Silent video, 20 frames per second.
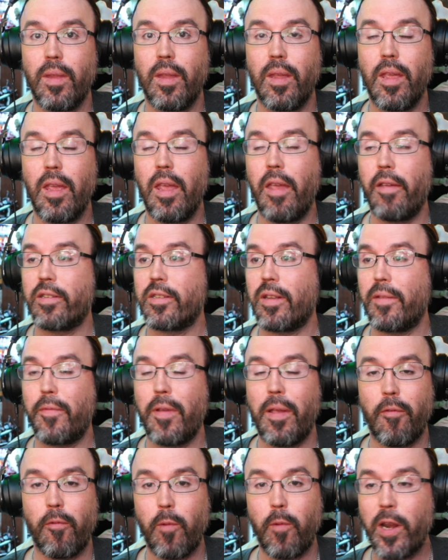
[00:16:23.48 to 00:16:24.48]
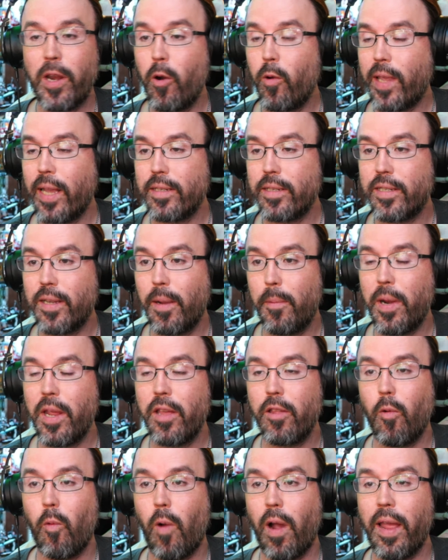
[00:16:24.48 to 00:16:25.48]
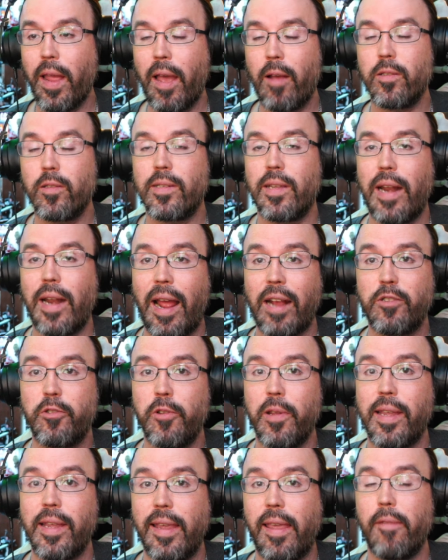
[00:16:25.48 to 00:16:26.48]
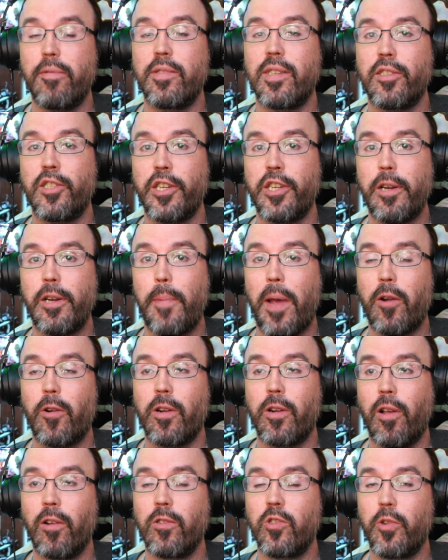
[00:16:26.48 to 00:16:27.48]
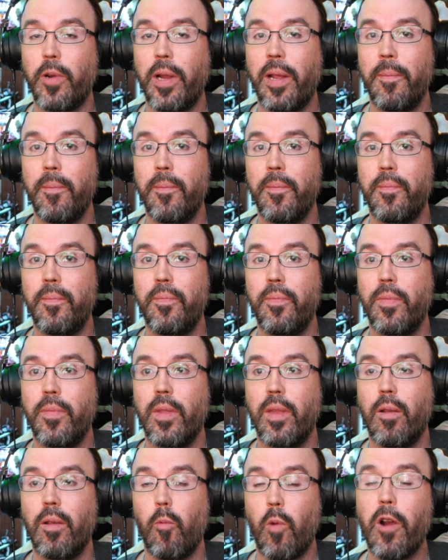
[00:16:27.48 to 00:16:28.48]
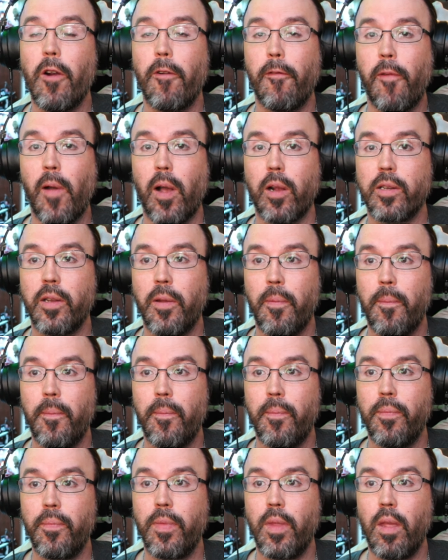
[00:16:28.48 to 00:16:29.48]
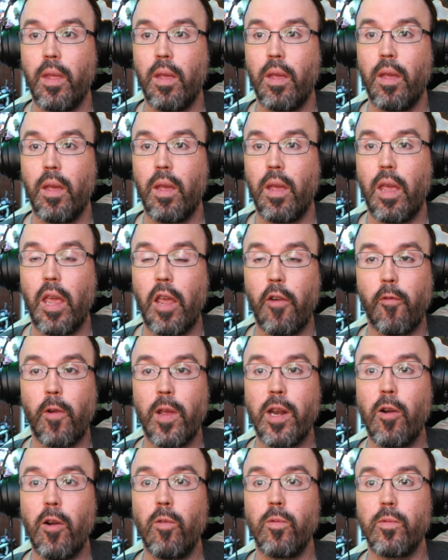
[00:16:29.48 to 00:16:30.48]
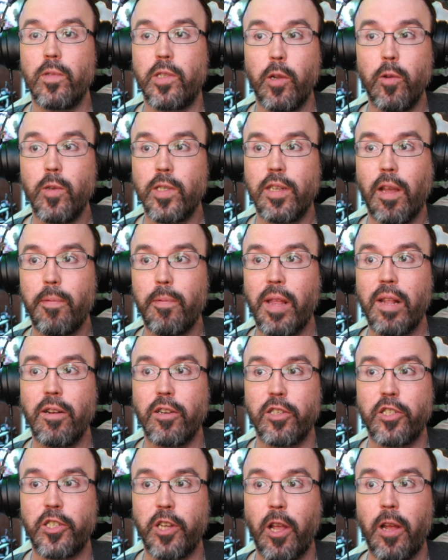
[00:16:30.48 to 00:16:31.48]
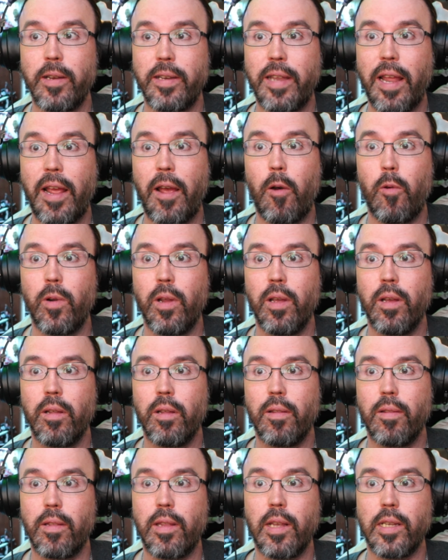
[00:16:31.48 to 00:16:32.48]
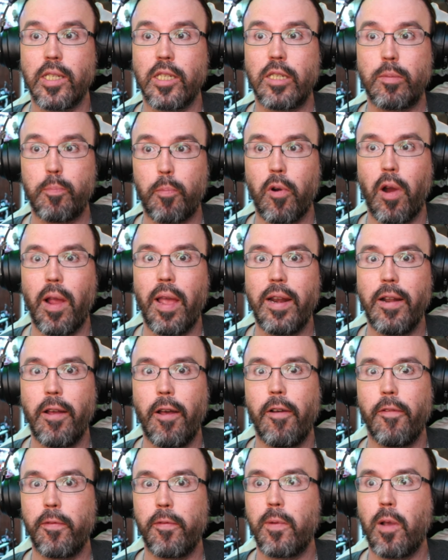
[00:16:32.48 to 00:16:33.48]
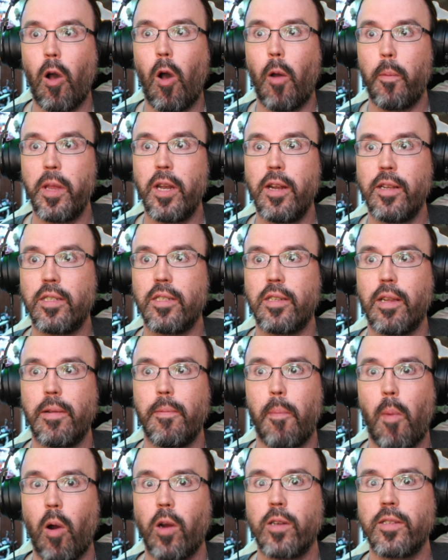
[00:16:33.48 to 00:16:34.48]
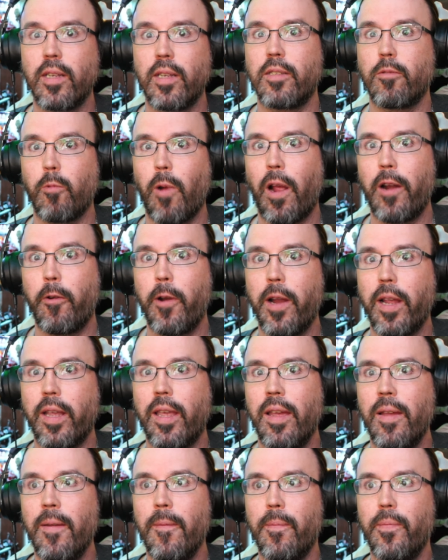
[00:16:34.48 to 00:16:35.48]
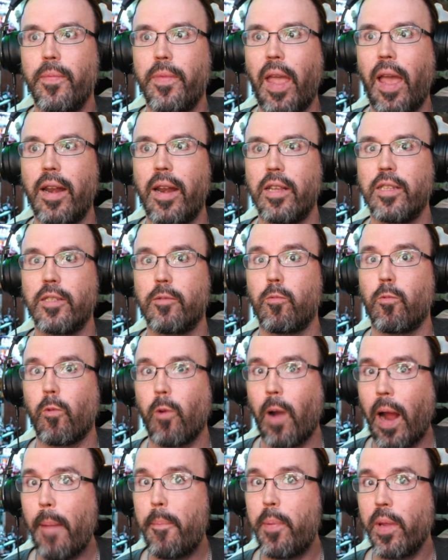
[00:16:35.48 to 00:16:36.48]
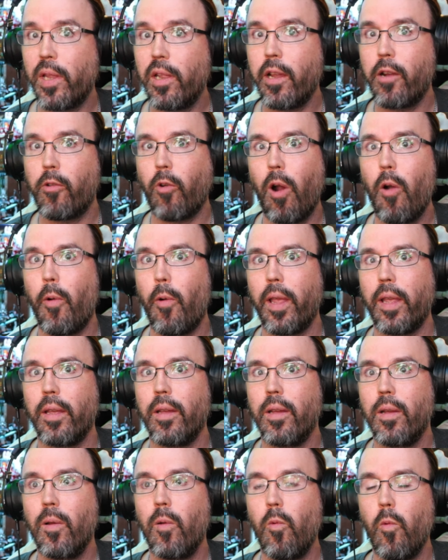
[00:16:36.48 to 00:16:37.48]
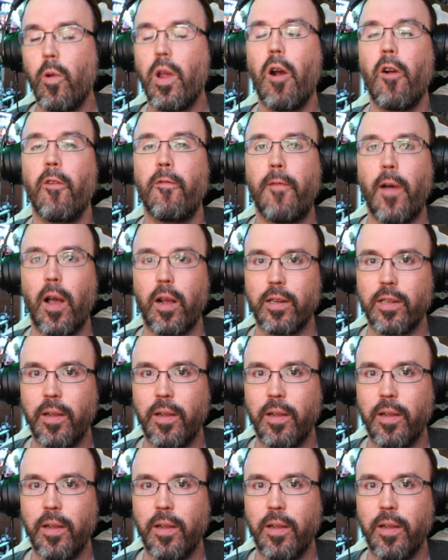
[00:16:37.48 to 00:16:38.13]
Is if we don't get somebody in the White House that actually gives a shit about our country, we are fucked. If we don't do something to shut down this spread of communist and Marxist rhetoric that is rapidly growing, we are fucked.